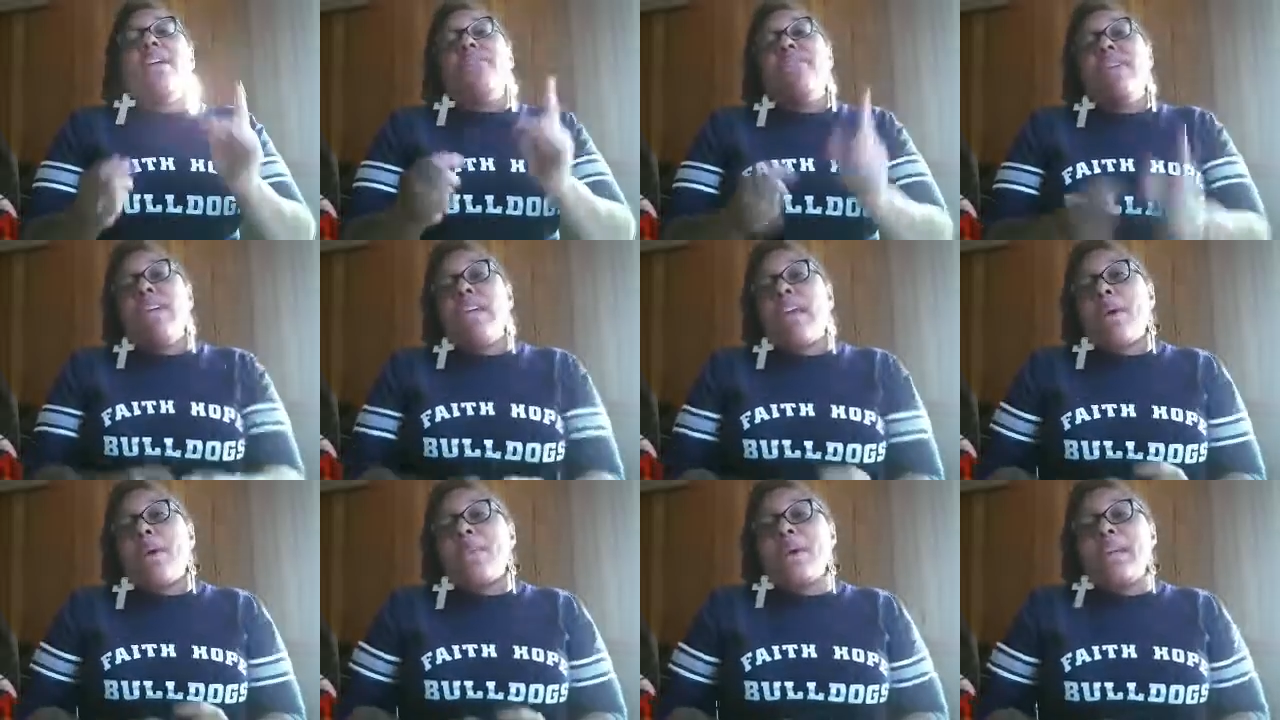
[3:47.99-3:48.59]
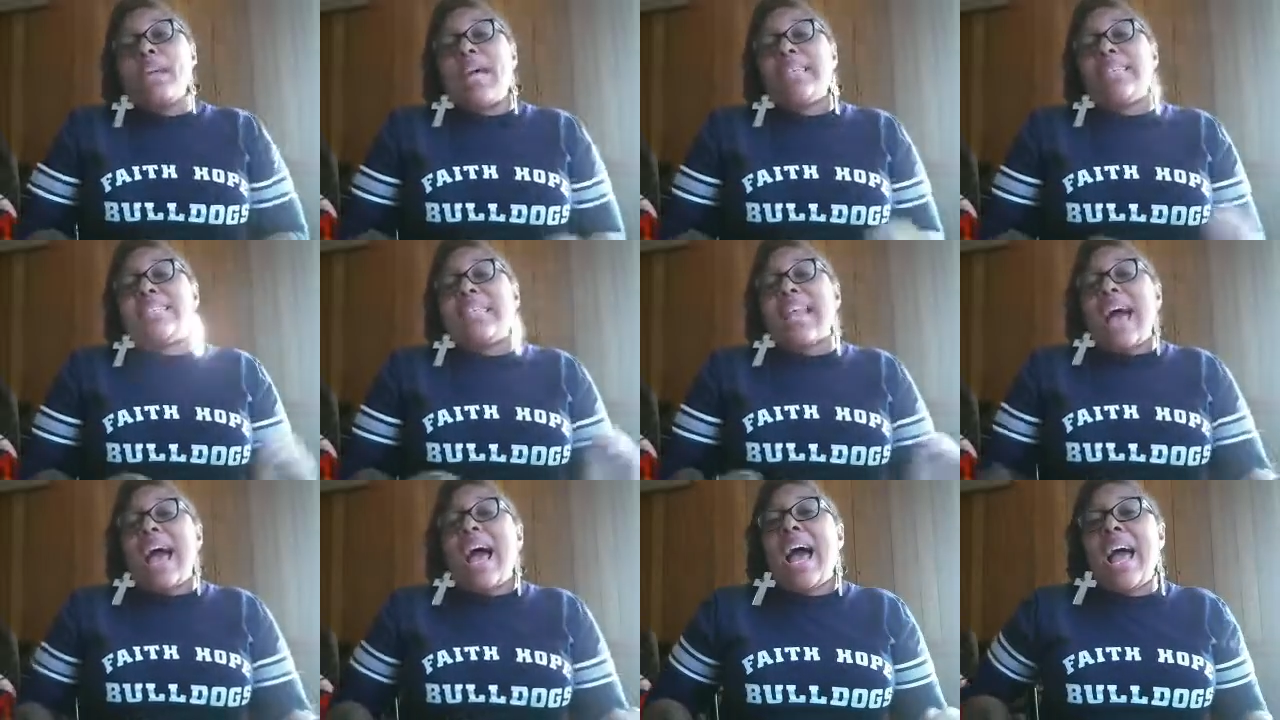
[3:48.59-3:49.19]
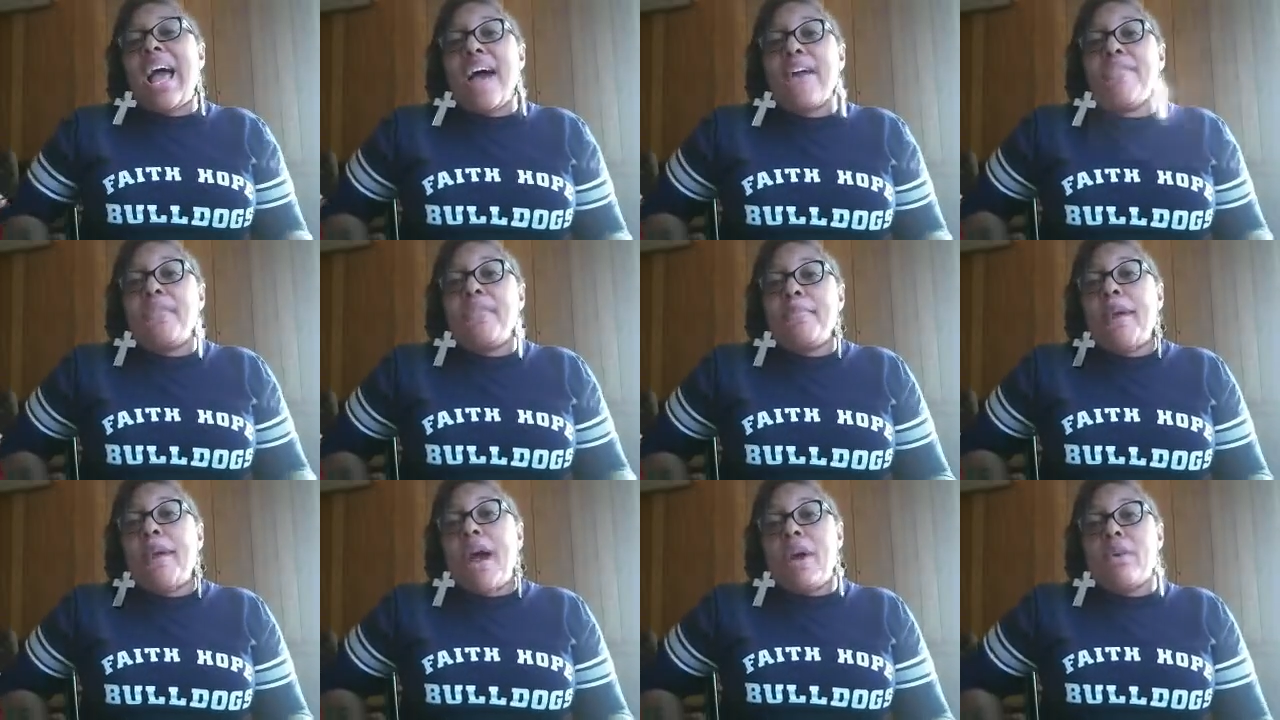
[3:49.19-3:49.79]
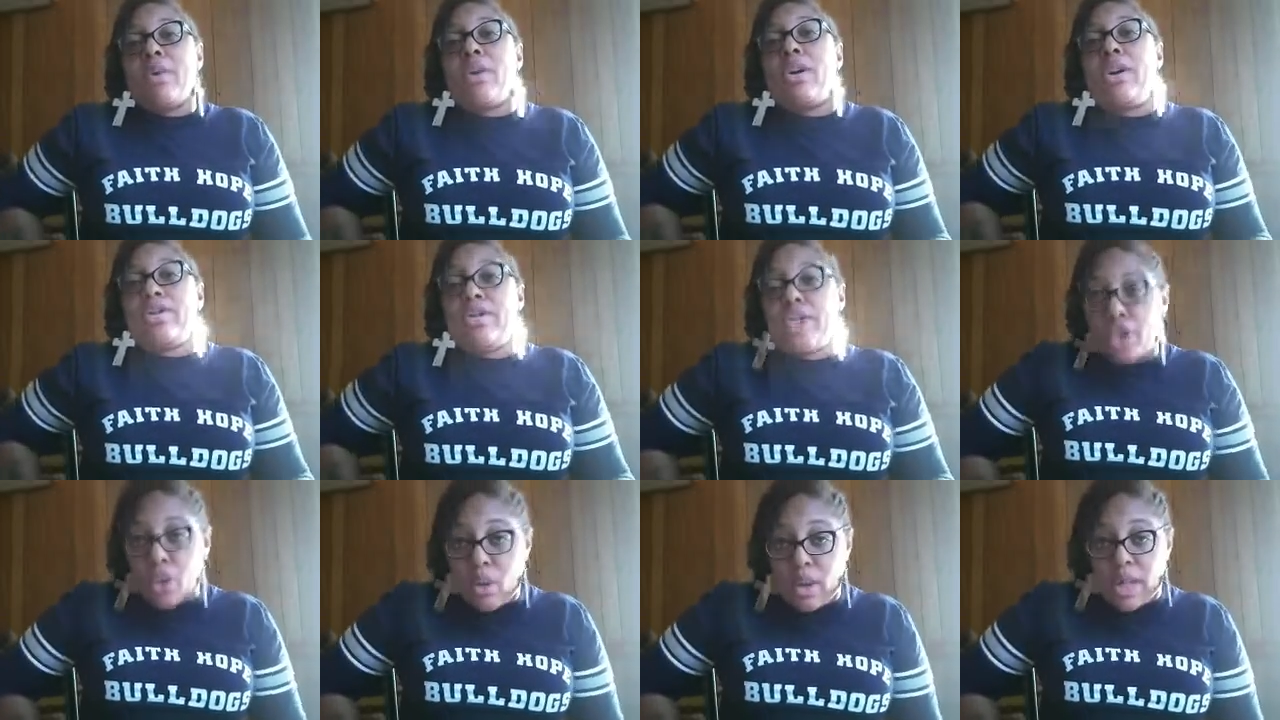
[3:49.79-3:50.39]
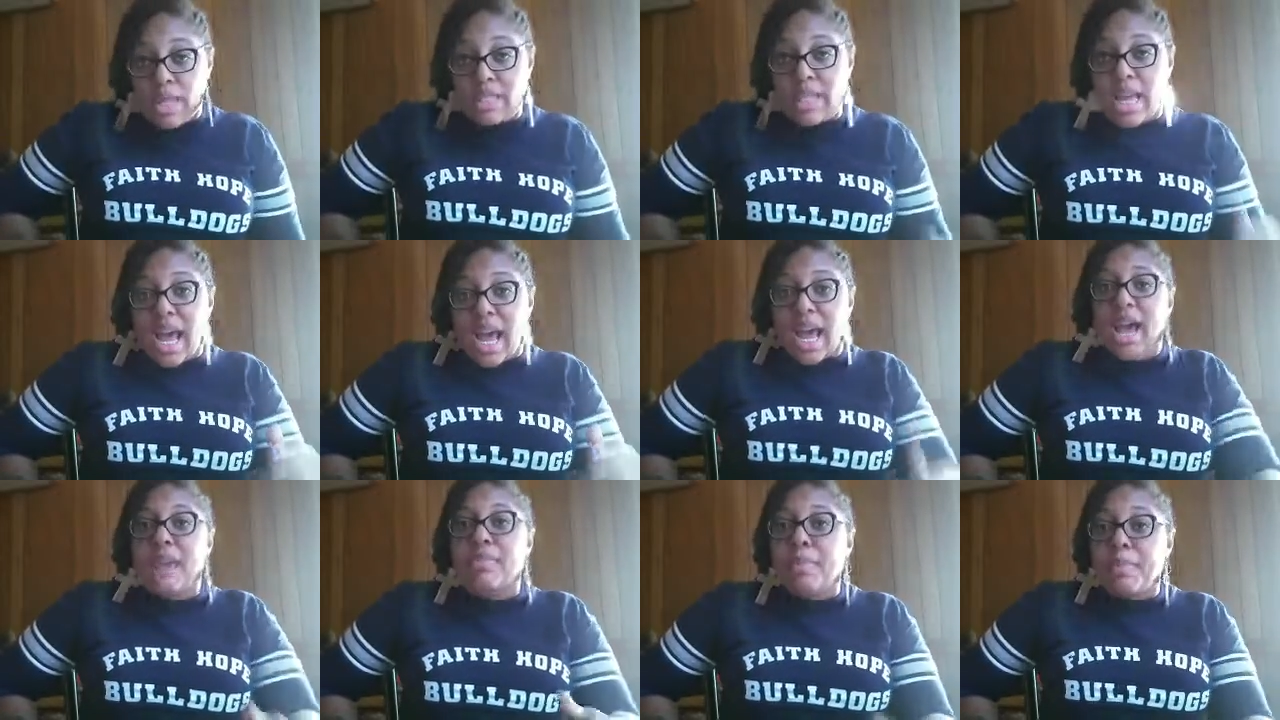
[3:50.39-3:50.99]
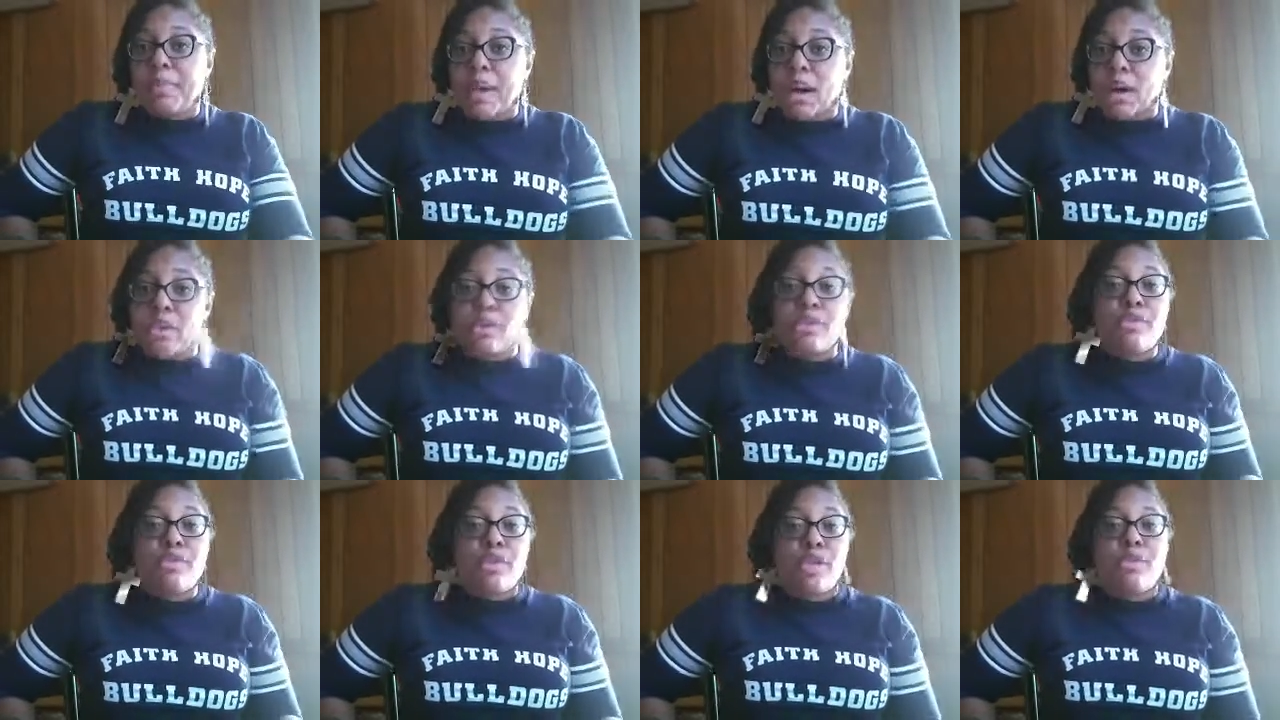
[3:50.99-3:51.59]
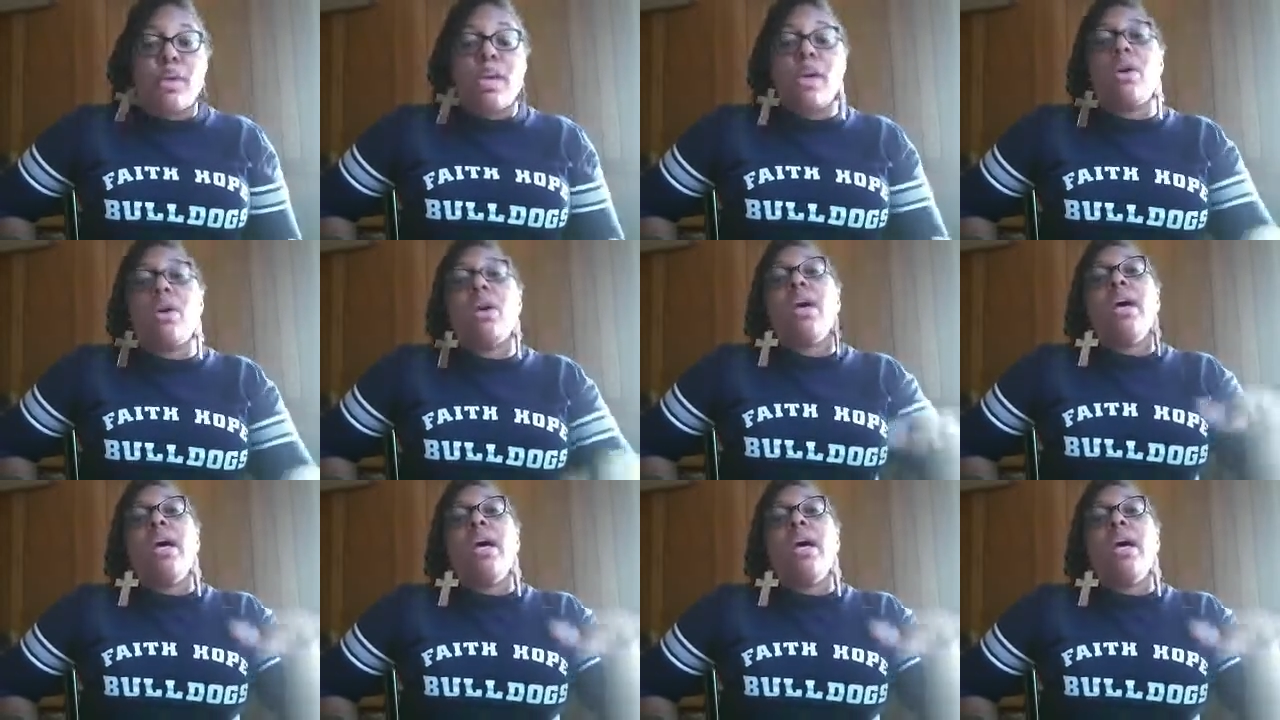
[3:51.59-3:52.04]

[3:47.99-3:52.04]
Then I realized that I have the power of choice. I have the power of free will.